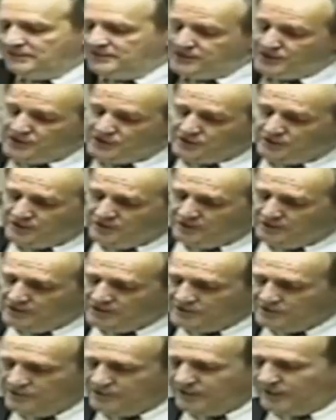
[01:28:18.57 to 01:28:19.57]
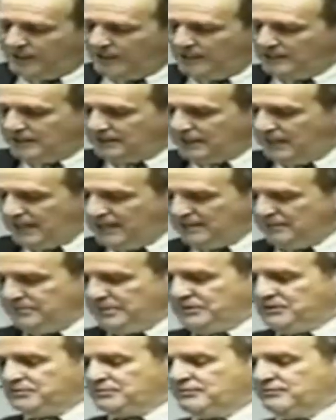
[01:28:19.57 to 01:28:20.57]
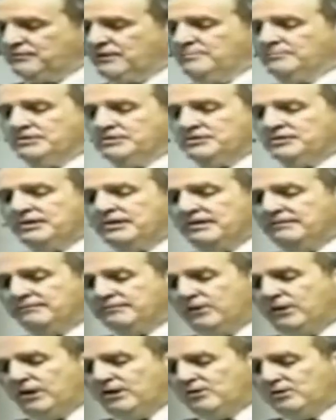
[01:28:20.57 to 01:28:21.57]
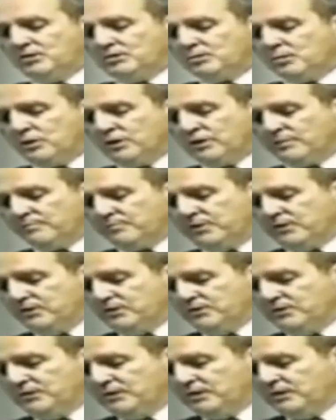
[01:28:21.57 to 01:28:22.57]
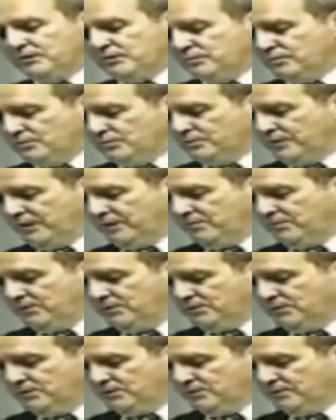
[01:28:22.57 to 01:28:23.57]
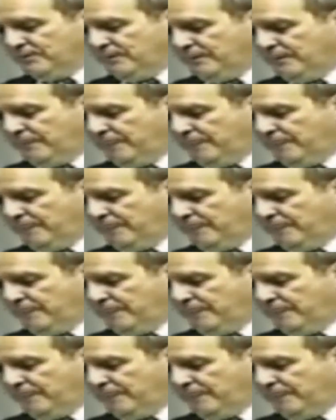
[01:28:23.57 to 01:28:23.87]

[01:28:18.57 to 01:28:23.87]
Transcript: In addition, there are syndicated columnists from the CFR whose work appears in other newspapers.